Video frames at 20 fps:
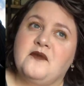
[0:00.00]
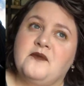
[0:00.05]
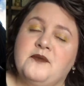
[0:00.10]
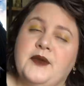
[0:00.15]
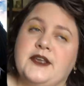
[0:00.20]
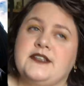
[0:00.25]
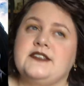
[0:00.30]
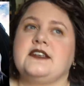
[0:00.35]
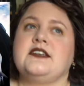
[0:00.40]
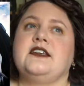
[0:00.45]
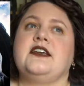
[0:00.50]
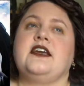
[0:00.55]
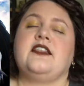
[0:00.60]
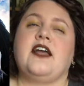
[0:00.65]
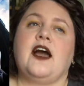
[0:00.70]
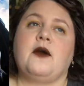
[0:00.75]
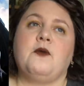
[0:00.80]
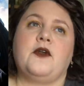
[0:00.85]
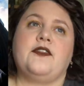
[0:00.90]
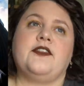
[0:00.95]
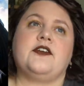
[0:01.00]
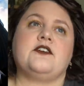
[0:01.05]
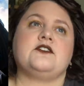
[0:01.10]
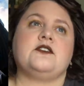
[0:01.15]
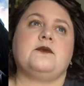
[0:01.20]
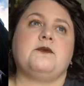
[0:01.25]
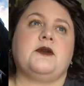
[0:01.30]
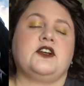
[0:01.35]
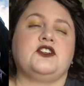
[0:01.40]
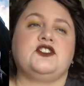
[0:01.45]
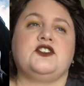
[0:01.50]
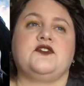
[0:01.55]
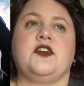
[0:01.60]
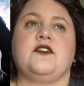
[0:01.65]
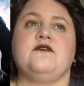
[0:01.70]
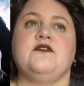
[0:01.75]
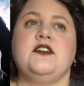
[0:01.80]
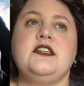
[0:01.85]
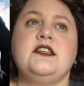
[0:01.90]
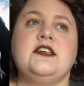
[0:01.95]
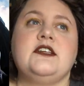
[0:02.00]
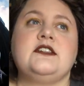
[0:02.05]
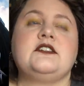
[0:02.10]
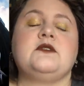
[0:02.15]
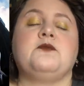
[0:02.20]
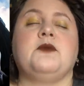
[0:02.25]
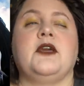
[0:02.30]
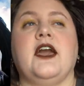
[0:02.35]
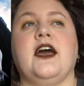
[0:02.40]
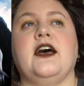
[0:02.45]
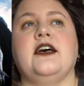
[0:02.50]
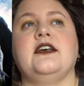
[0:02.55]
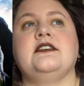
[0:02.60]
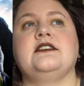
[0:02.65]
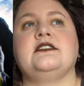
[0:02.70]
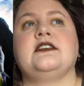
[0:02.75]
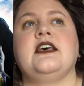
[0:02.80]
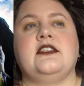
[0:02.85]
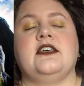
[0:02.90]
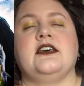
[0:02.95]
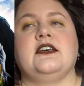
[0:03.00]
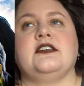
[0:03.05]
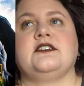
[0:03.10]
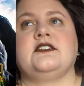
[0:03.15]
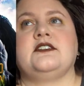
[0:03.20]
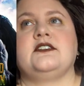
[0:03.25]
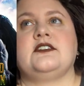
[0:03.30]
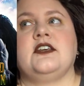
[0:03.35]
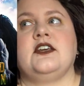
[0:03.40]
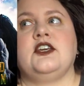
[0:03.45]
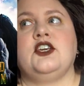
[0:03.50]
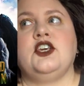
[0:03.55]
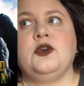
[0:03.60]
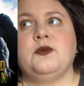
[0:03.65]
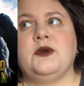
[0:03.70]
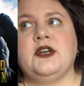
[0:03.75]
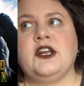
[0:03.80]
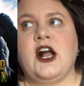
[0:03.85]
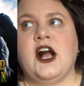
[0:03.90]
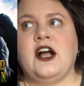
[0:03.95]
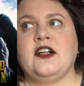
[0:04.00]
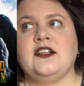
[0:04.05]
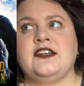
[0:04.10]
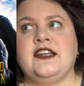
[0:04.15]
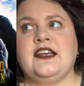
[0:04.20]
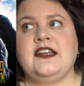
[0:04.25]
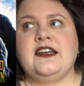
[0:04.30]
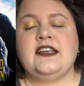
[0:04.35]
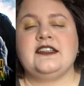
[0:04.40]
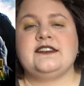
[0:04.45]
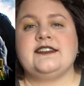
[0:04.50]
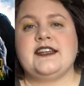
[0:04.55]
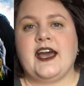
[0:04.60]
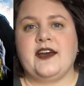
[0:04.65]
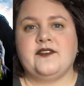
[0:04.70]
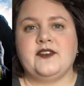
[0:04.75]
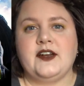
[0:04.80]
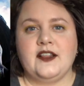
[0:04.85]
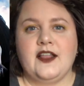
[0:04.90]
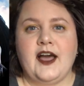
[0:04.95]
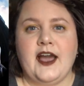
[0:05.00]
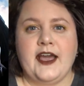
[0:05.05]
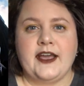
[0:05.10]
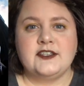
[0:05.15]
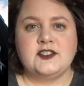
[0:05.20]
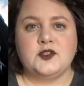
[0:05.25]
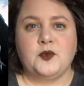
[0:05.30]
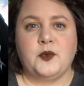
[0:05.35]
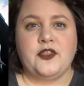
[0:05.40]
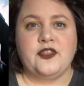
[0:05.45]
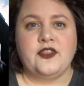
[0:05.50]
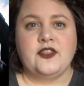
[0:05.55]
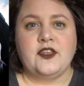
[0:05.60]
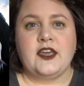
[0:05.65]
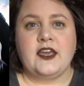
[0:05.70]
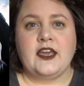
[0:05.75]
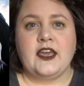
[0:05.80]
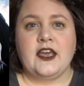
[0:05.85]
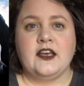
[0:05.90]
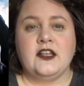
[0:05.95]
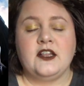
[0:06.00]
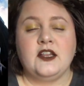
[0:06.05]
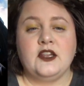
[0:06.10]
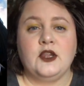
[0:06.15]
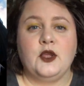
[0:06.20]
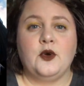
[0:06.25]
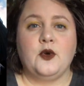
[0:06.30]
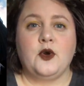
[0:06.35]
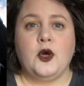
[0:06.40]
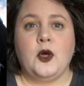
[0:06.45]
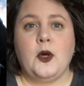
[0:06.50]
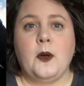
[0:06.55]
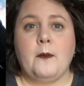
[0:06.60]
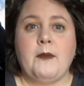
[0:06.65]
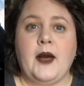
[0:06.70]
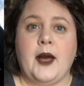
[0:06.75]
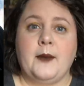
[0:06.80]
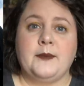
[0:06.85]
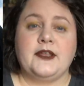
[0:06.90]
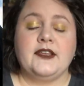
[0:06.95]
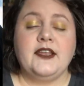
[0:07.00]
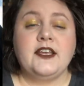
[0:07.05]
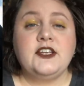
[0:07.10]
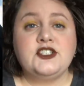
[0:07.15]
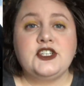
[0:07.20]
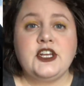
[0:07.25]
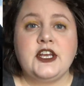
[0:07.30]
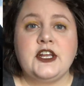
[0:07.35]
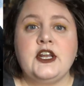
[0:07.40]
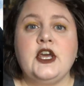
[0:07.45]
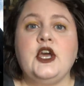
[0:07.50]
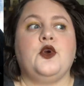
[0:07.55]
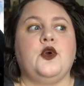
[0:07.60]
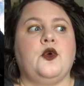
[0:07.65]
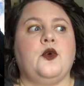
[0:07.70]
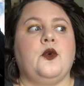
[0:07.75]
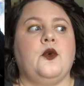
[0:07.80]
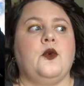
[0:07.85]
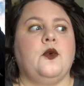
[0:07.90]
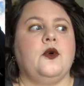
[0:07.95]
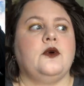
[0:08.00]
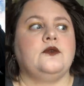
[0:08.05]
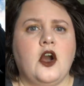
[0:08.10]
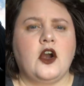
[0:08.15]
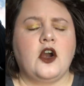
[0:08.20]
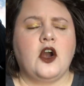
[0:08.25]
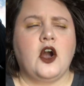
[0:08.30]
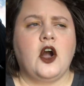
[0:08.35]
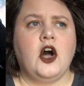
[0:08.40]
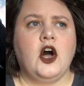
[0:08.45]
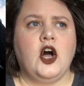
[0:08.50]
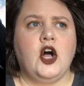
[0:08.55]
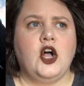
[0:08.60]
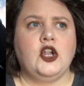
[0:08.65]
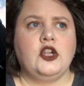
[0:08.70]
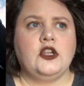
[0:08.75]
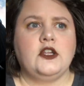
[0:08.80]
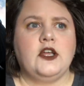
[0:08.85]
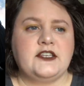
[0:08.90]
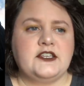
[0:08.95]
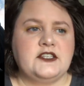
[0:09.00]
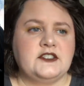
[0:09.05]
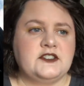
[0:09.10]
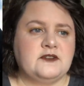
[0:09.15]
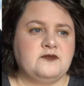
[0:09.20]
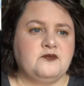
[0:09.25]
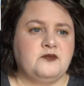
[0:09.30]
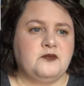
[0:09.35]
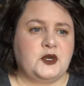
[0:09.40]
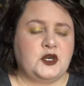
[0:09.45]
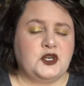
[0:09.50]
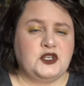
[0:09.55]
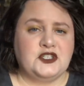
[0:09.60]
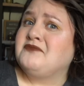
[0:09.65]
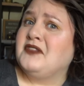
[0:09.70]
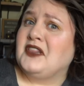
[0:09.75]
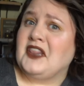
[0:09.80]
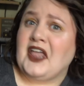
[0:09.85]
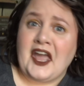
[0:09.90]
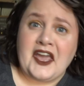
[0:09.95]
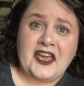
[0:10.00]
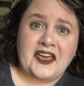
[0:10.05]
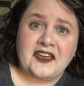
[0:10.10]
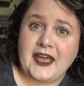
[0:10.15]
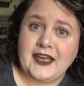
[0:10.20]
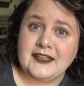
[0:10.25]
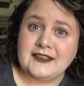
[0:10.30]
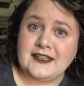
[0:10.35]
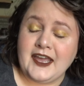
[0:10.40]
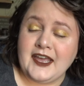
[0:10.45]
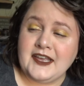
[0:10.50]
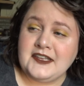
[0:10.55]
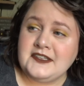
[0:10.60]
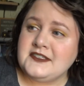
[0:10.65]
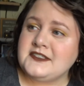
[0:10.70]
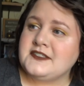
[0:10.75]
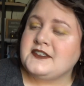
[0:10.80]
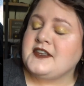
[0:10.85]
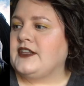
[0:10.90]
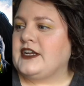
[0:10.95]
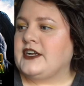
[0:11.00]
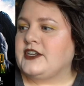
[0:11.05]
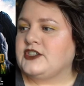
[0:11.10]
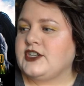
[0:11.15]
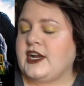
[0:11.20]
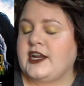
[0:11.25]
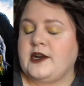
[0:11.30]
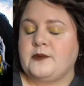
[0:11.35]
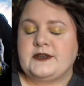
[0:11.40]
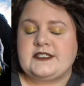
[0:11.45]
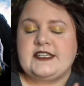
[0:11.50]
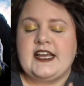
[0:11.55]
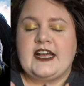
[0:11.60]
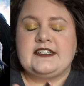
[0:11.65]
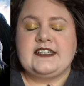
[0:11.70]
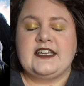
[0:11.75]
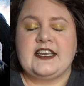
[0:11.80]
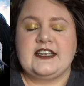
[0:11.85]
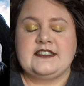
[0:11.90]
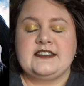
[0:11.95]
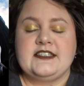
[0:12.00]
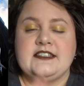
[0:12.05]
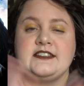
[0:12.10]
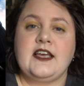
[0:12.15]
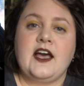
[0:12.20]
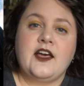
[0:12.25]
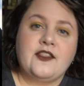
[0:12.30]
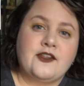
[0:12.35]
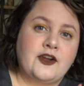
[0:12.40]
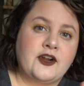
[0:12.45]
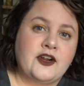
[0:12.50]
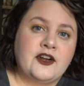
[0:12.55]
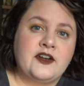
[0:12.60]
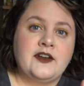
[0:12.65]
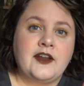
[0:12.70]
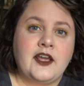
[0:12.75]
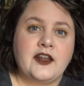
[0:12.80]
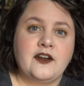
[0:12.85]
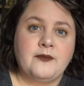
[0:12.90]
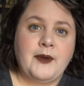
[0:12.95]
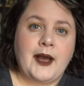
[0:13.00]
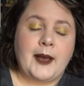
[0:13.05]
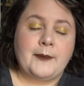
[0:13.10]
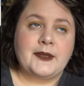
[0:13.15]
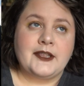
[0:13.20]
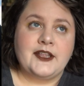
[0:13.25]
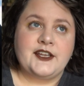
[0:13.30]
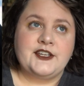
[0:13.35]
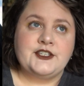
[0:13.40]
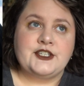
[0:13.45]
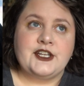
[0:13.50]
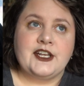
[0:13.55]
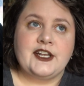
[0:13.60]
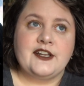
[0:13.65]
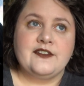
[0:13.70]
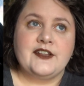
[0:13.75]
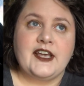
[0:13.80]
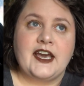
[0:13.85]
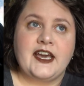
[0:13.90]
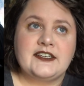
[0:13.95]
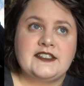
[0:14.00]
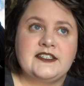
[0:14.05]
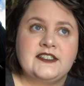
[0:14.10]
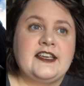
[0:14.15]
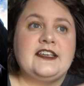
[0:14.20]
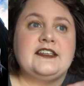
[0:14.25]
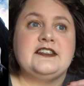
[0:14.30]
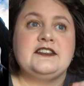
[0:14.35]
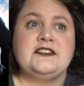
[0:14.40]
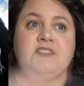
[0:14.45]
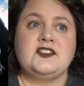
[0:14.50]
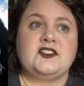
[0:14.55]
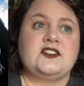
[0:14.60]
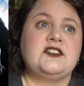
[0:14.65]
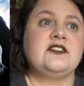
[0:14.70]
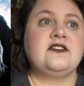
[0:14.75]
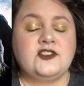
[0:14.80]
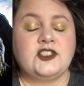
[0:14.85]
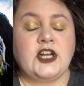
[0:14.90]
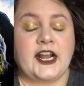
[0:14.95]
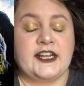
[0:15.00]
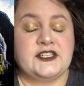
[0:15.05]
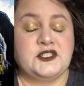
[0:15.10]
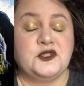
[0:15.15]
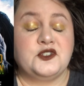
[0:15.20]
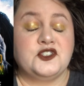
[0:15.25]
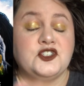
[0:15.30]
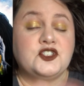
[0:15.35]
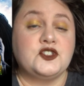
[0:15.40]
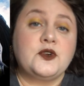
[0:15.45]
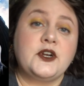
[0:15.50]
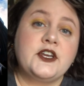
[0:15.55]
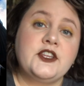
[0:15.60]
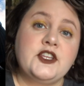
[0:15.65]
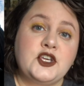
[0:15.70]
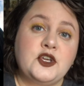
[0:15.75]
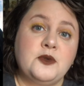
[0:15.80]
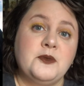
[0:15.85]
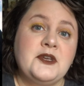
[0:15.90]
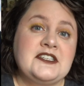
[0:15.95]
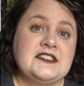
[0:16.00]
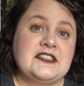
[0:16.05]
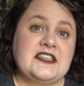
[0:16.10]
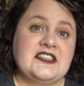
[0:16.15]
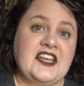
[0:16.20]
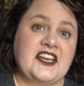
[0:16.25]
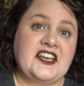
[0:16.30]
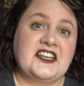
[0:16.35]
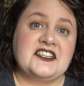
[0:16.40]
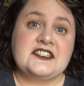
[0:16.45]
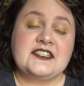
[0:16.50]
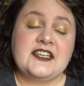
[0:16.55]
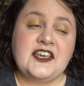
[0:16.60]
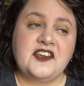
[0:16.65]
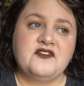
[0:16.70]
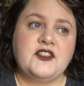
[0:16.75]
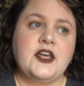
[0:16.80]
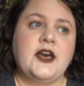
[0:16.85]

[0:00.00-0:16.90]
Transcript: Basically, in that one, there's a marriage of convenience because this human colony needs to have an alliance with the local population, who are all these bird-like aliens. They're trying to protect against this other native population that is trying to destroy the humans and like enslave